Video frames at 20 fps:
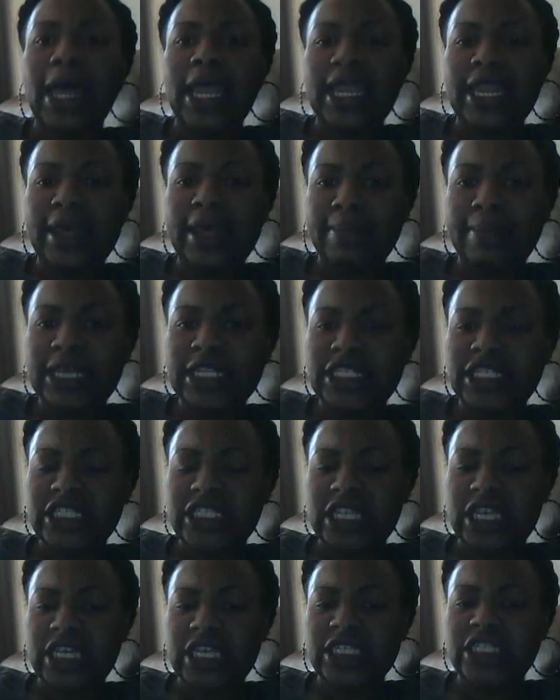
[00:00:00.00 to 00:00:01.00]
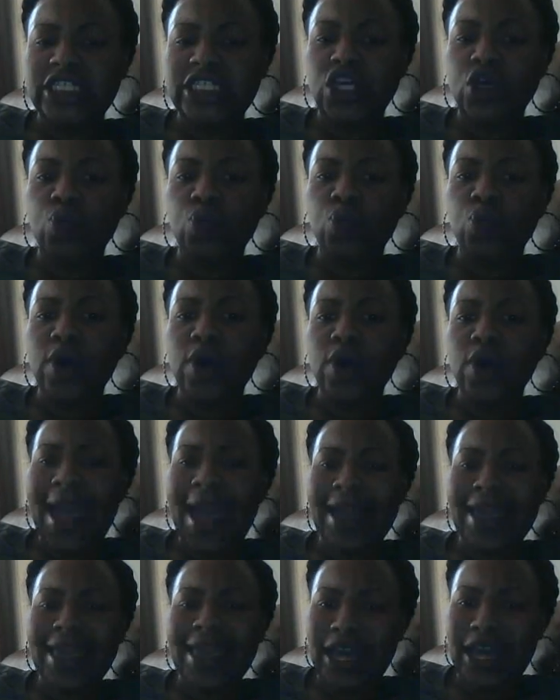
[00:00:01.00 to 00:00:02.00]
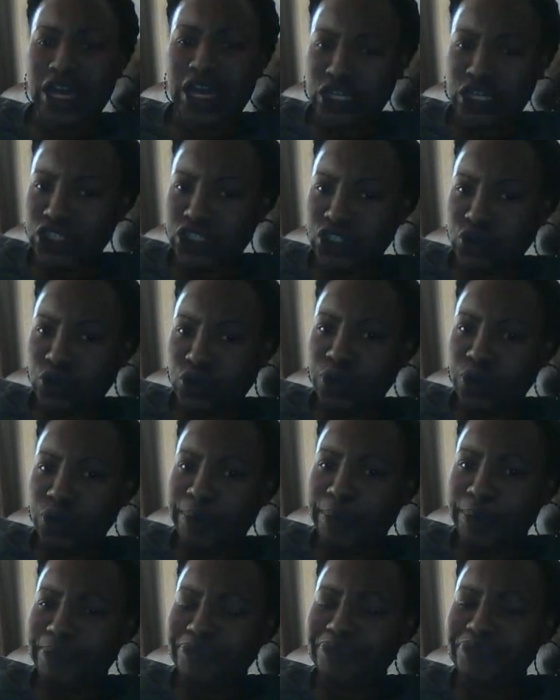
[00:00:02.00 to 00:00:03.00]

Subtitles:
my limits as to what I can consume,